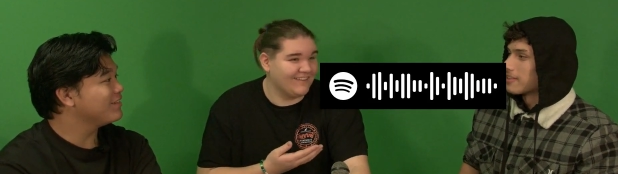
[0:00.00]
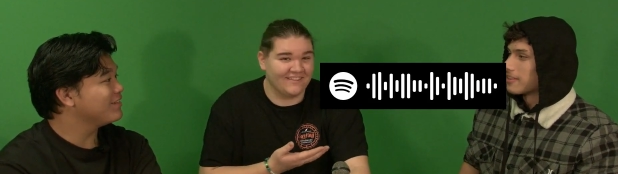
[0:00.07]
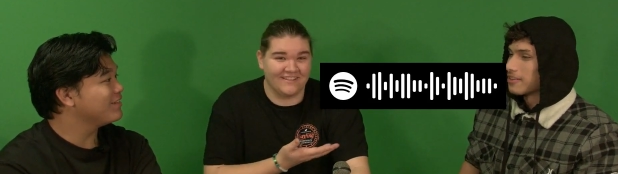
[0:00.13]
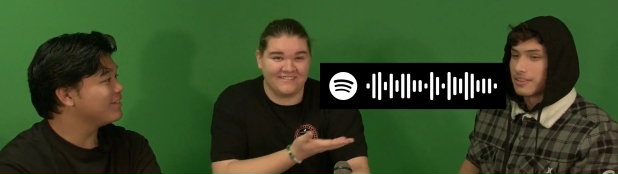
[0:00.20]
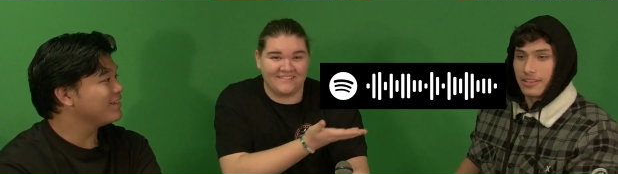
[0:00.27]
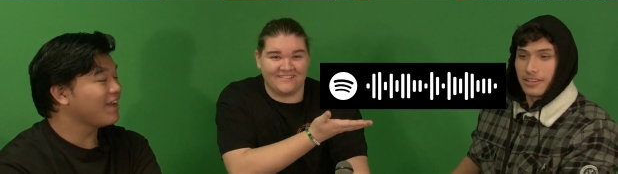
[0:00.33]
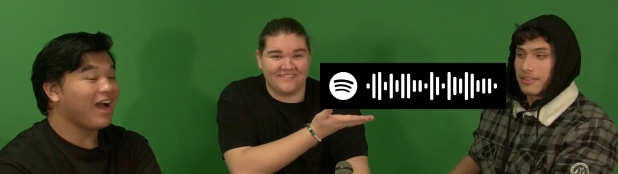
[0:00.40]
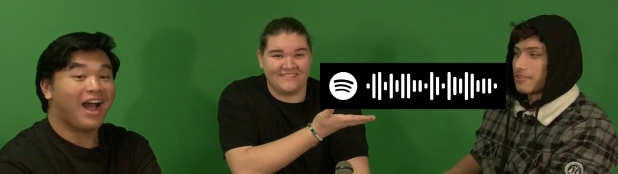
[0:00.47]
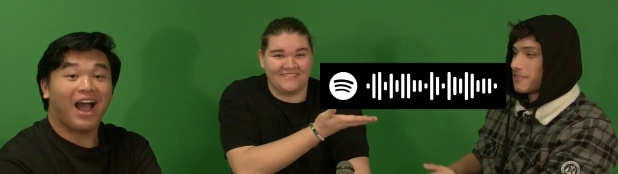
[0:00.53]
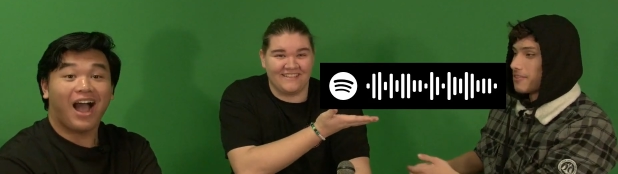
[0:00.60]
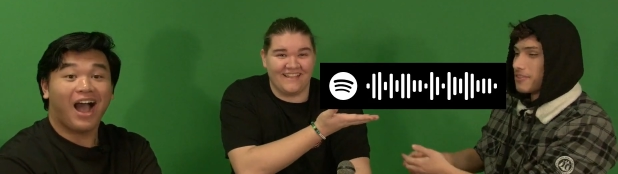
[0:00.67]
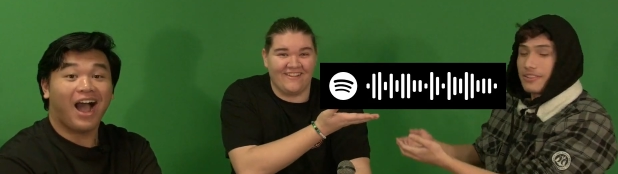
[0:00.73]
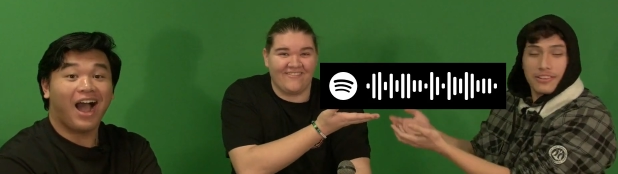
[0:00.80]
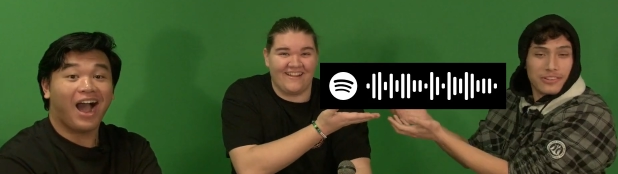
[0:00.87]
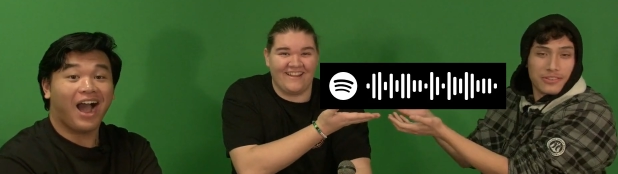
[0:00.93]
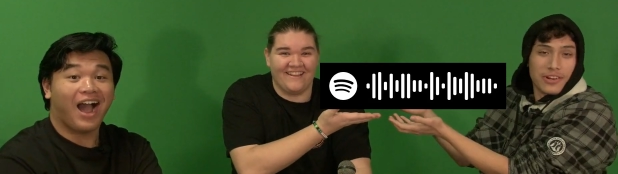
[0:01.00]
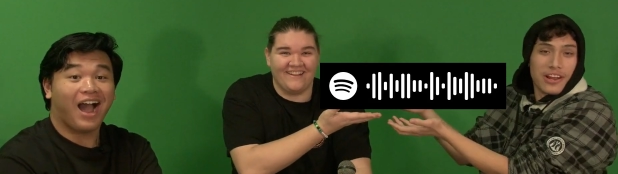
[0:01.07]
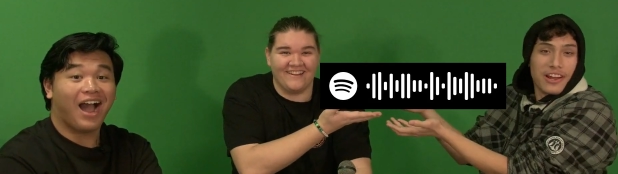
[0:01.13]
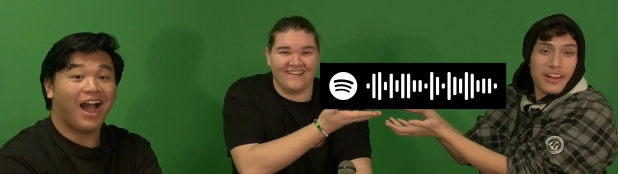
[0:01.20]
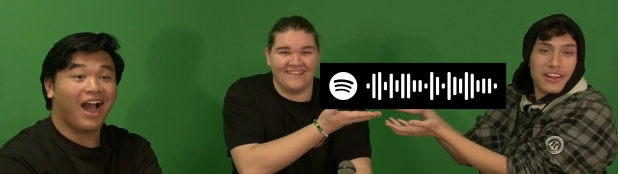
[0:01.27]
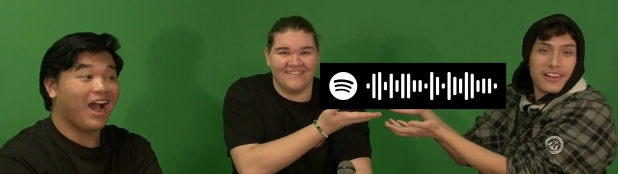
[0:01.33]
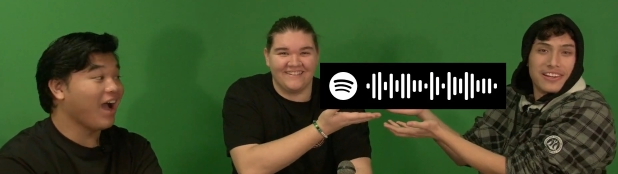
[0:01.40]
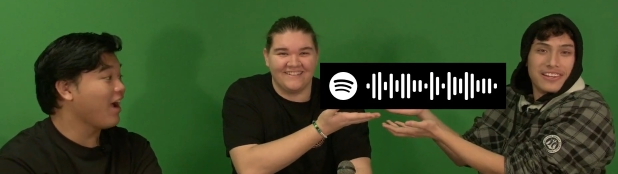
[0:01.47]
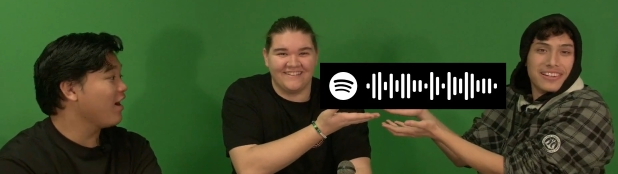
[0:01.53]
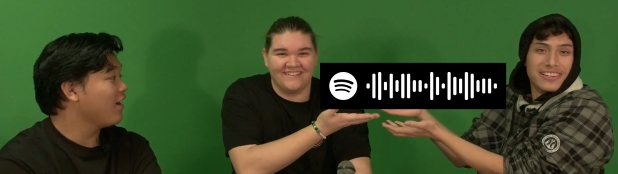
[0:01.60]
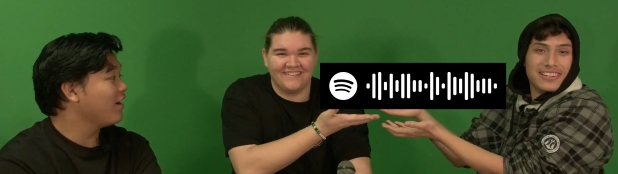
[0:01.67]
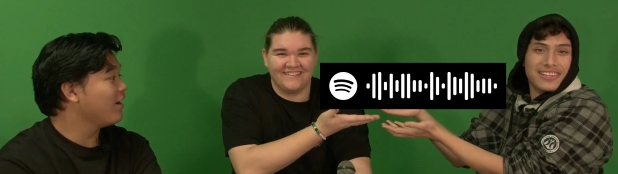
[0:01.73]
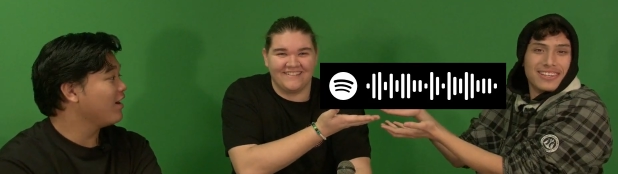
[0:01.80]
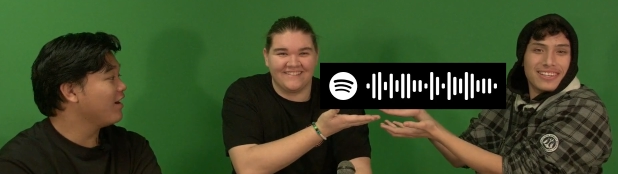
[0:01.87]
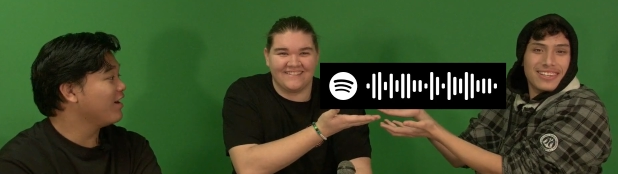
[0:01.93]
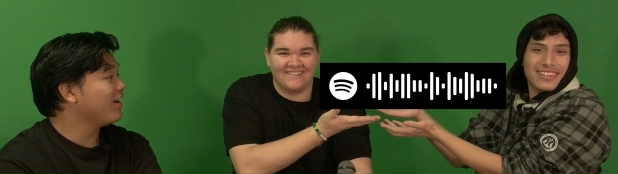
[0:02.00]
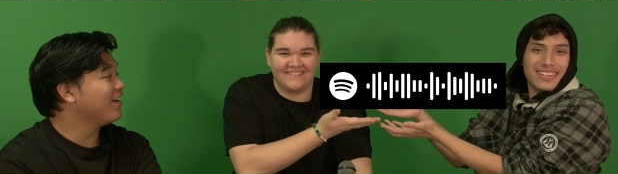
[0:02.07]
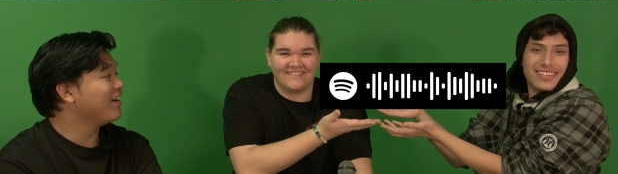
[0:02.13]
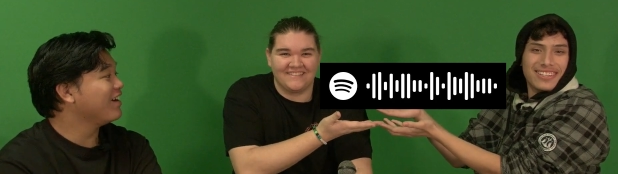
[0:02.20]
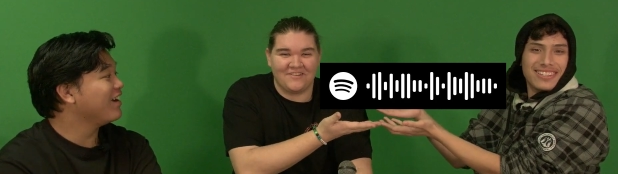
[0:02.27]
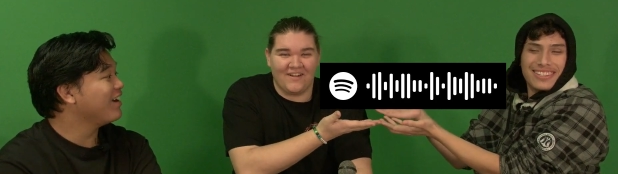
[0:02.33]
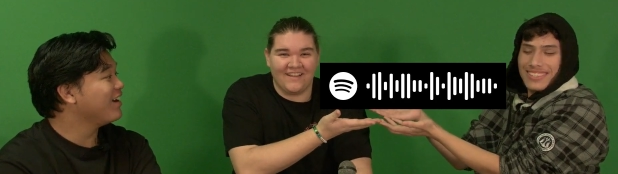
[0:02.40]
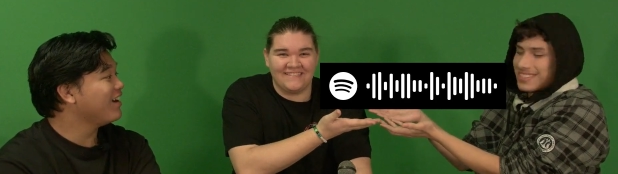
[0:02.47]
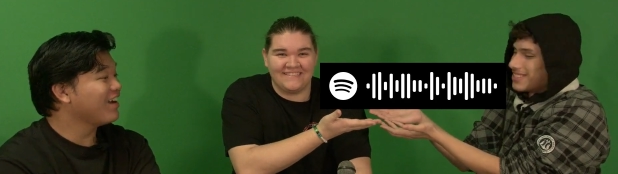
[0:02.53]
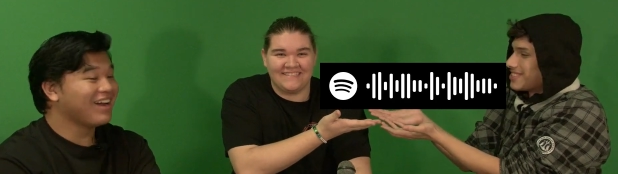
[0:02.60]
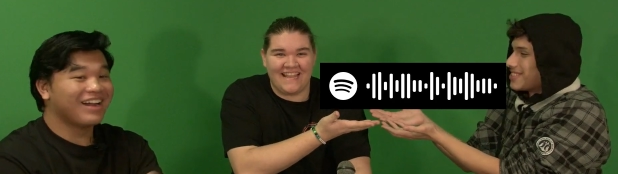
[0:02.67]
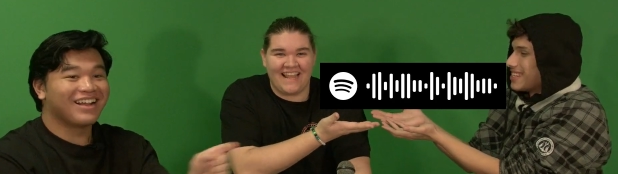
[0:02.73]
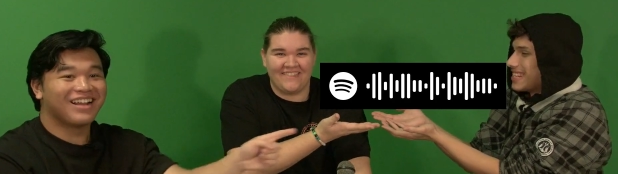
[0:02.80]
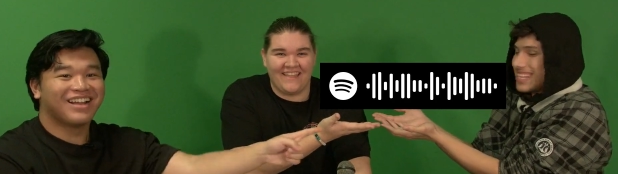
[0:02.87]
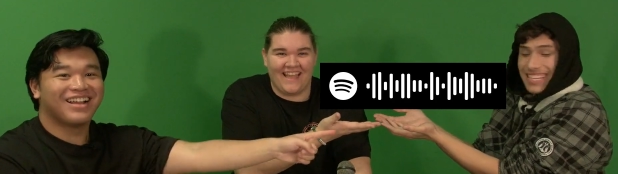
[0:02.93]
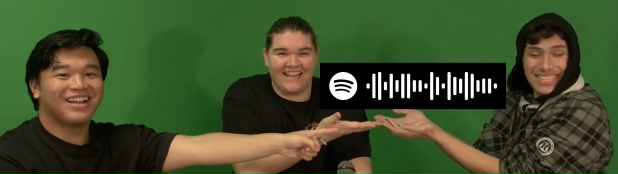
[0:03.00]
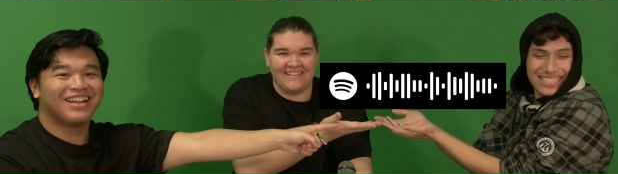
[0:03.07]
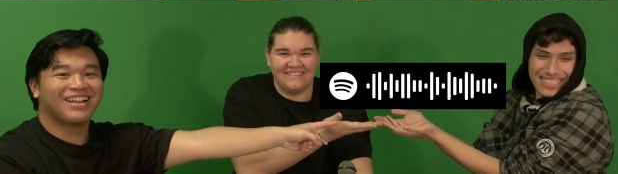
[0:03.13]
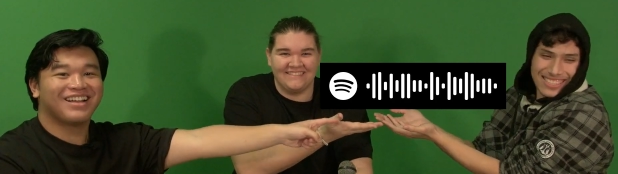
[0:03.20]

Speaker 1: This, this link right here. So go ahead and scan that.